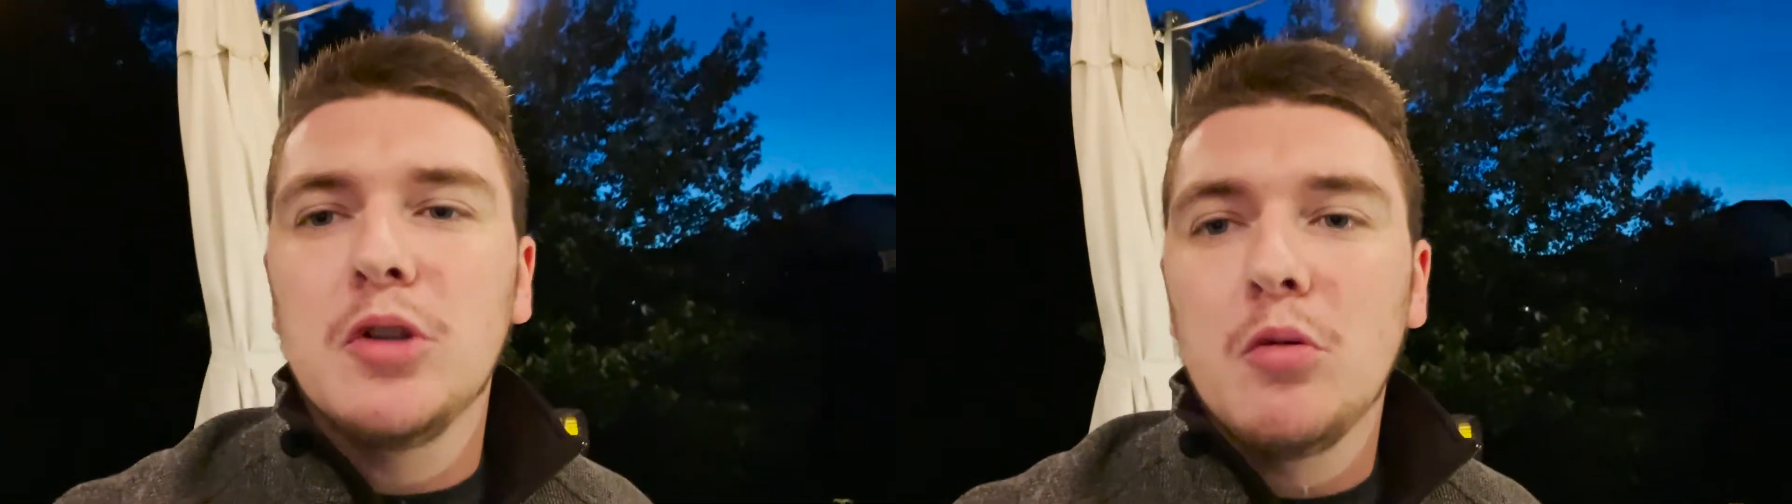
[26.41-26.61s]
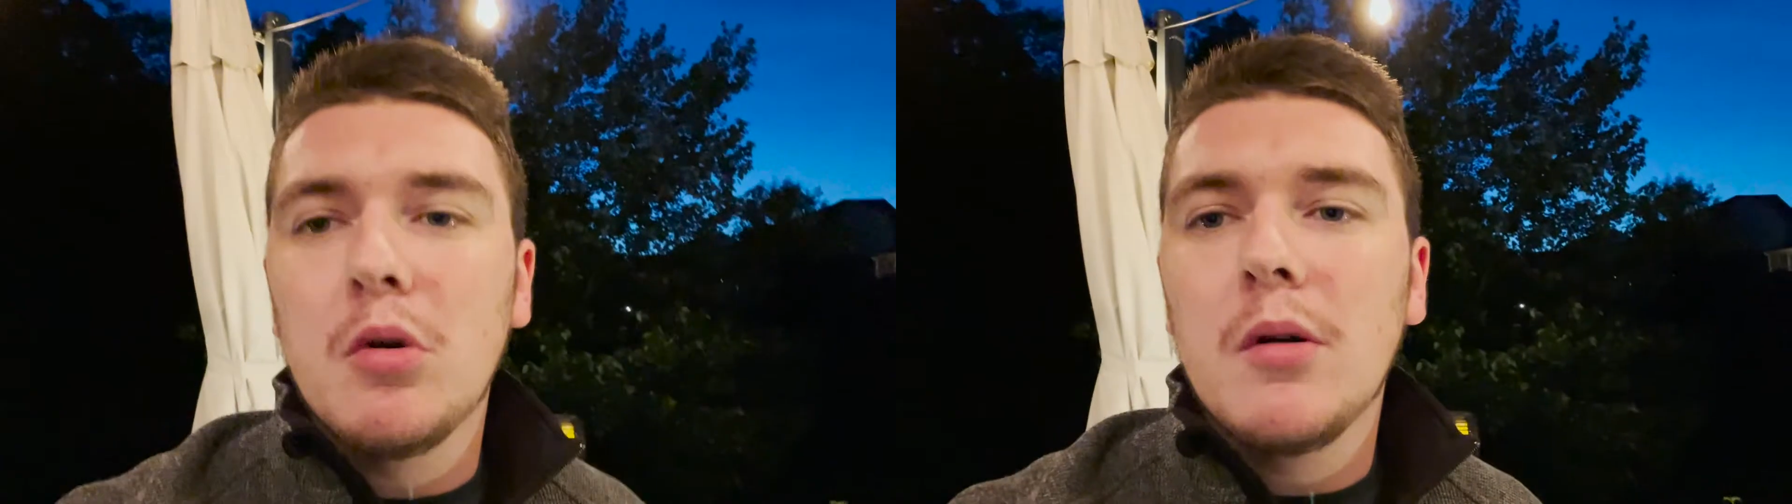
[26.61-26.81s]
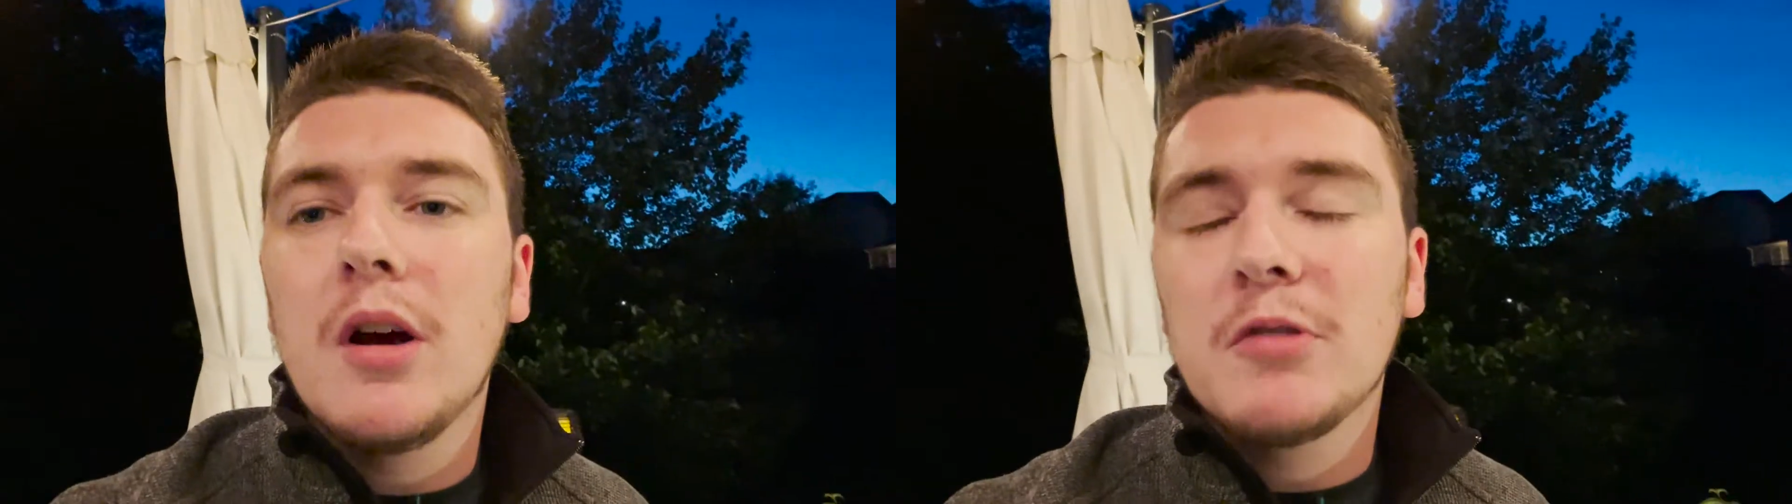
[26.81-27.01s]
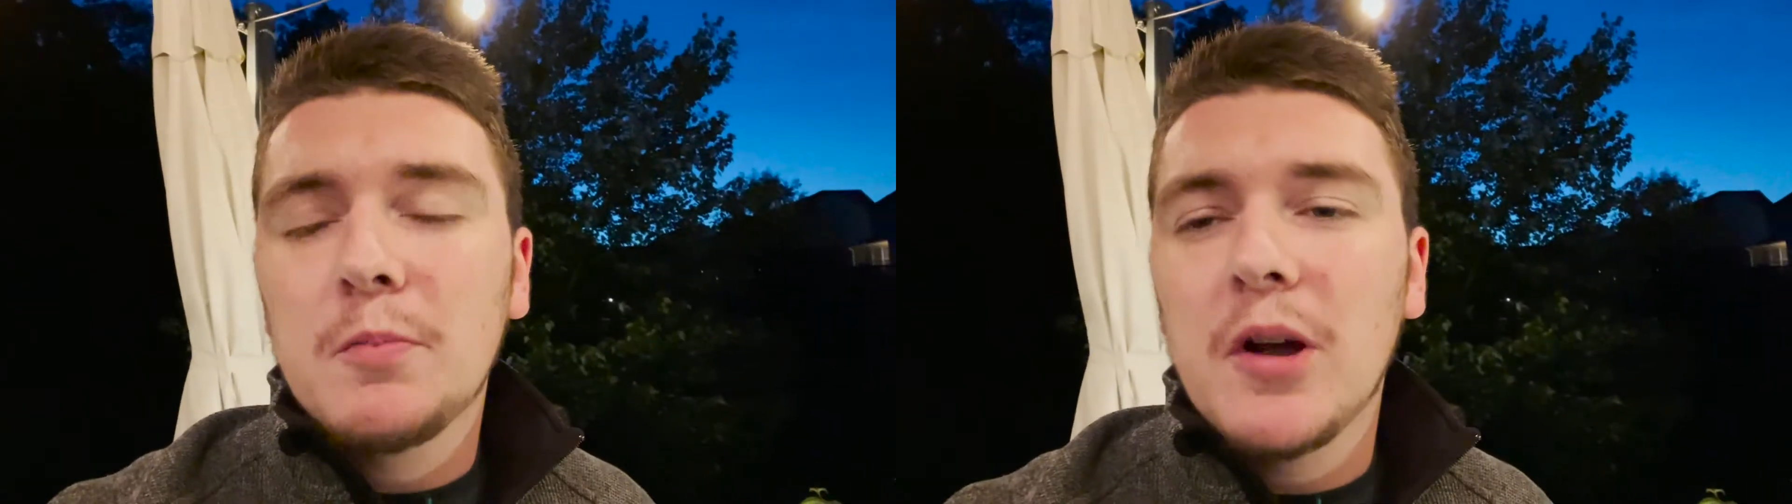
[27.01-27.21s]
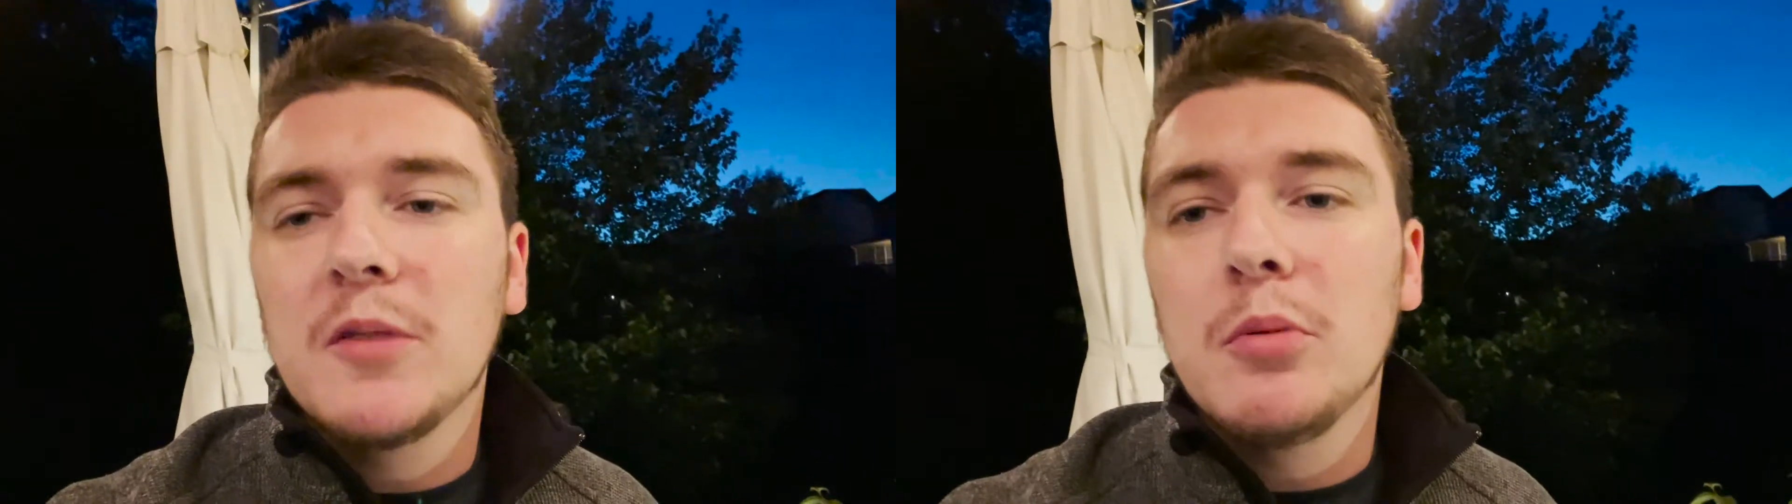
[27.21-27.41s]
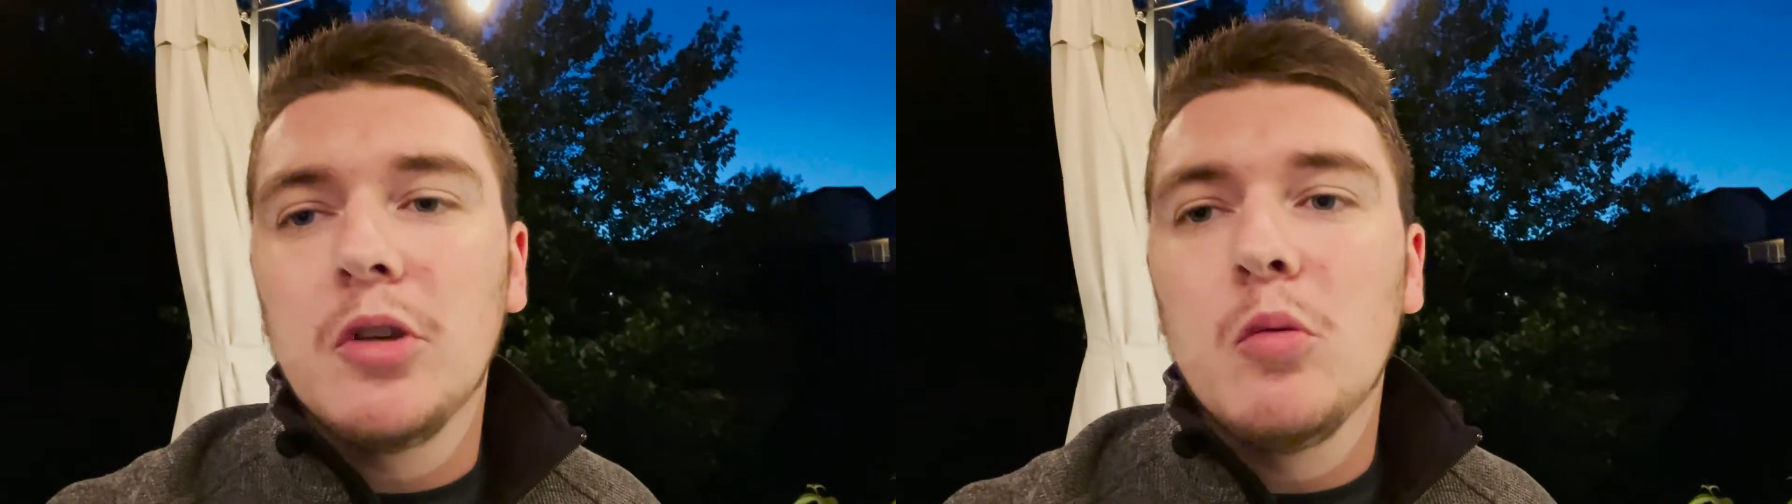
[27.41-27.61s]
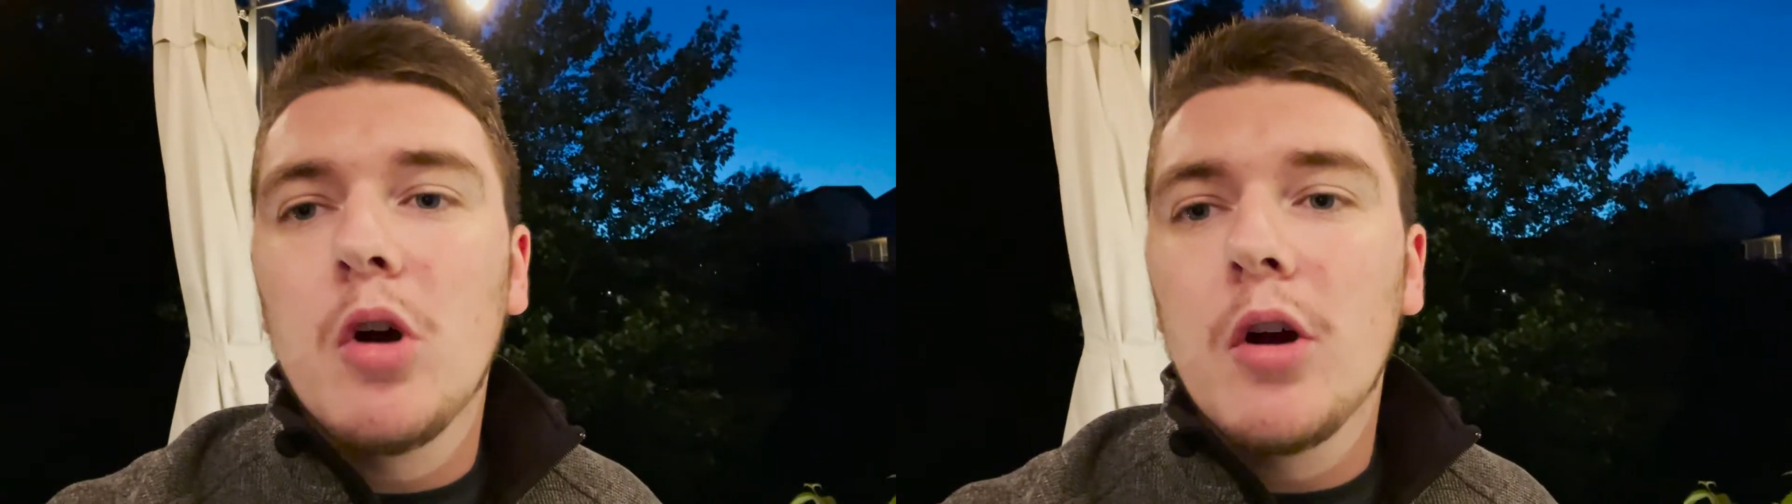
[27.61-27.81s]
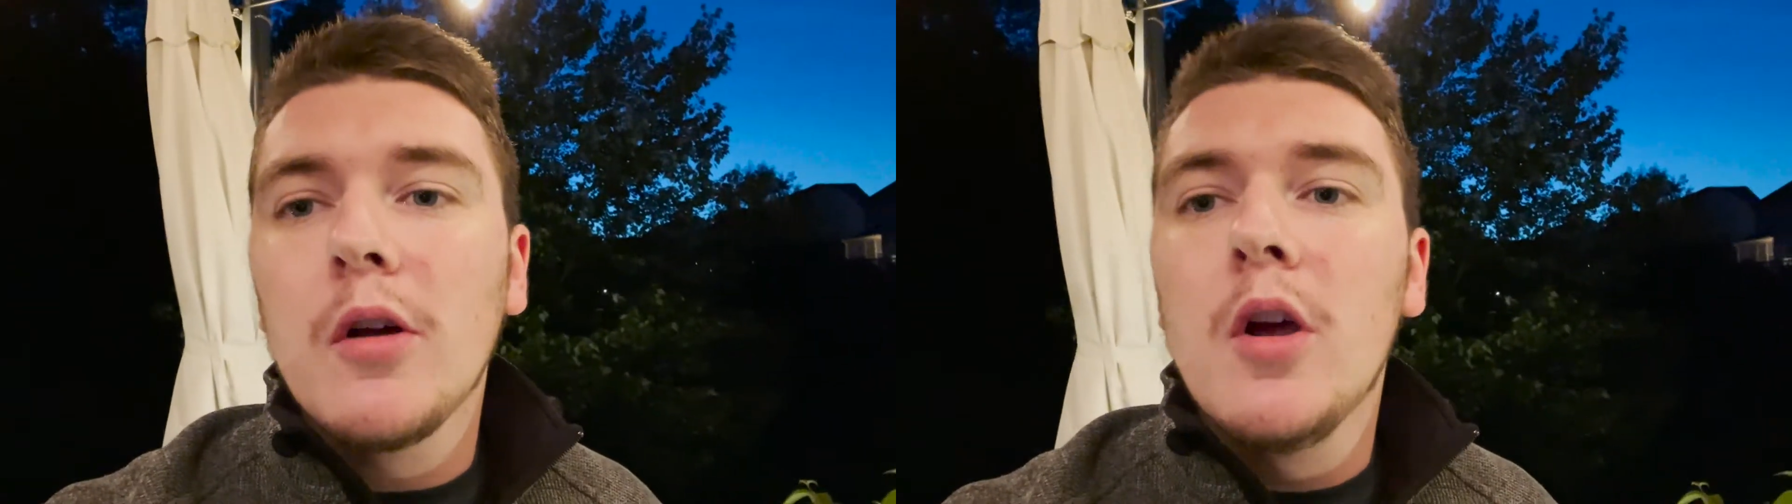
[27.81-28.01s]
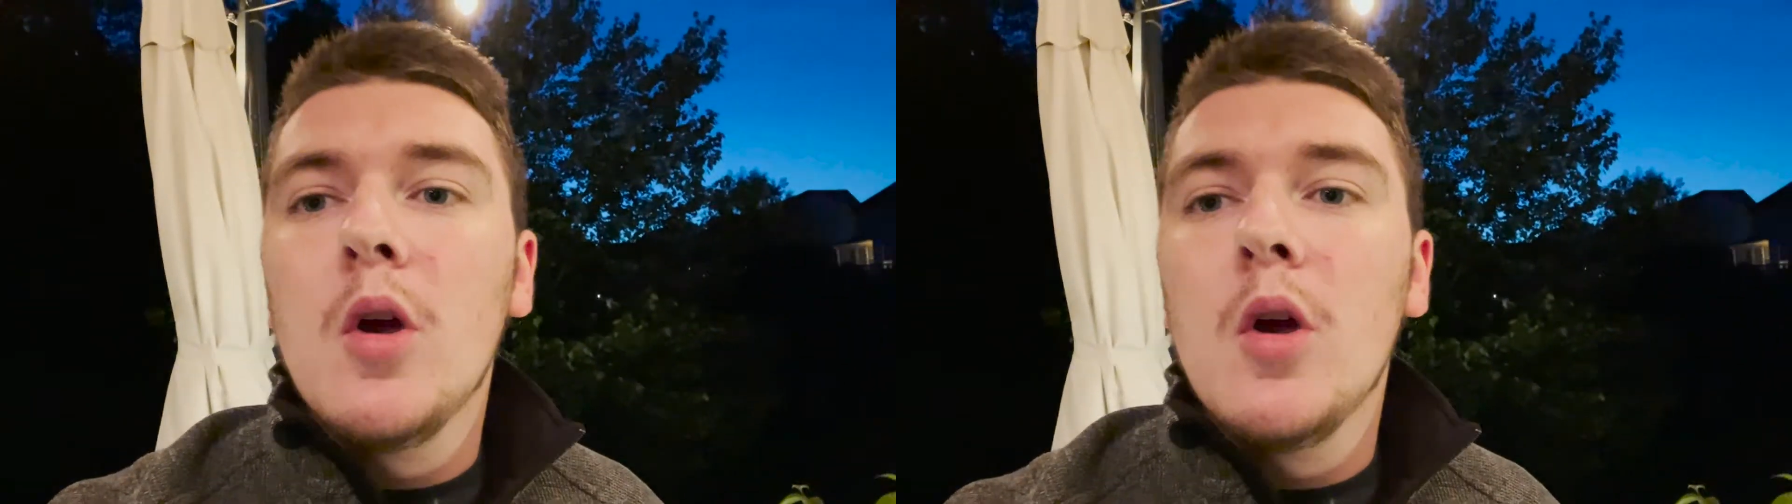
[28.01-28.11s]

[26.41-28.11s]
you are